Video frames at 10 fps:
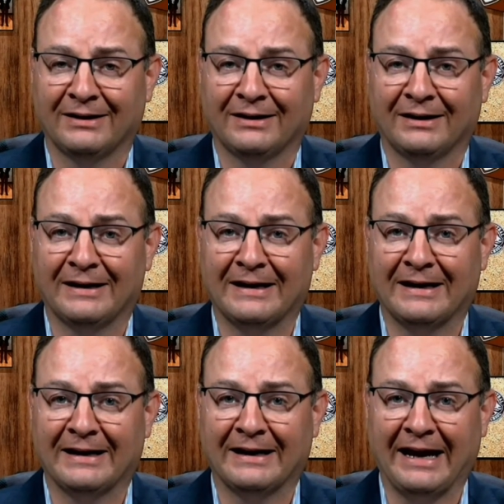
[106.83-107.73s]

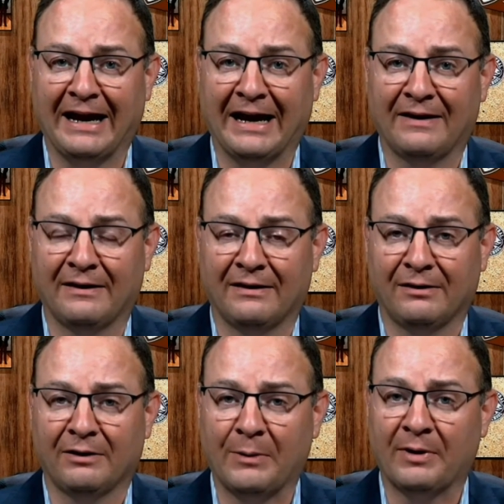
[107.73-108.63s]
and you
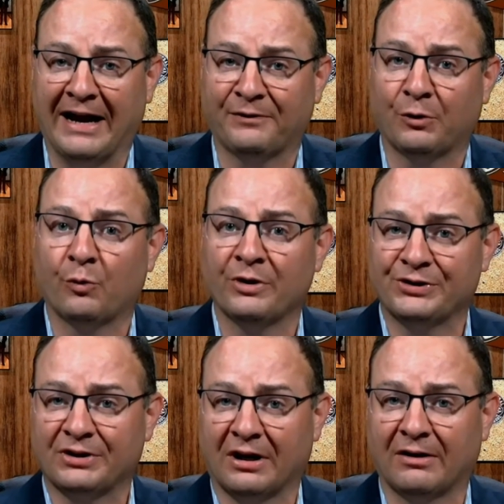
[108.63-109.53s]
know, they would have to
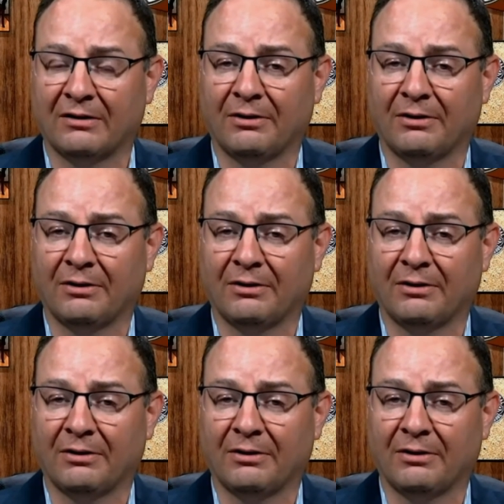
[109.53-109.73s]
restart